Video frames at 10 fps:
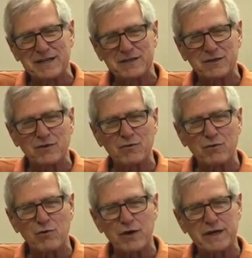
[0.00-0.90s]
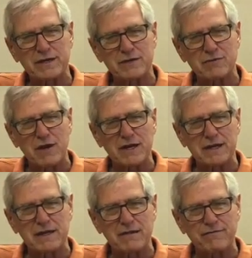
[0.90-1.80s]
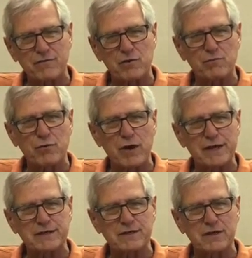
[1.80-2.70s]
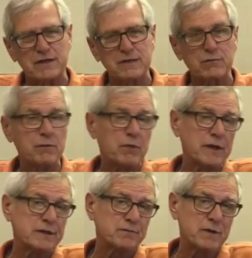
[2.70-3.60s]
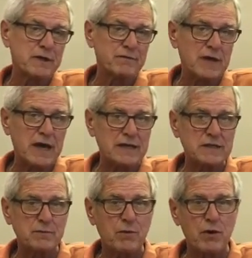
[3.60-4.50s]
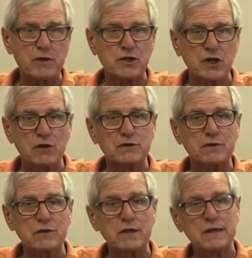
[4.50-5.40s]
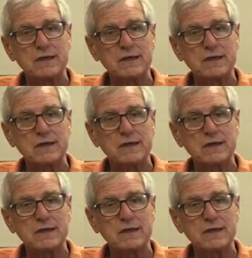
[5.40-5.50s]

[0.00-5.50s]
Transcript: So we're working to try to get a firm price on the replacement of the Heise Park shelter,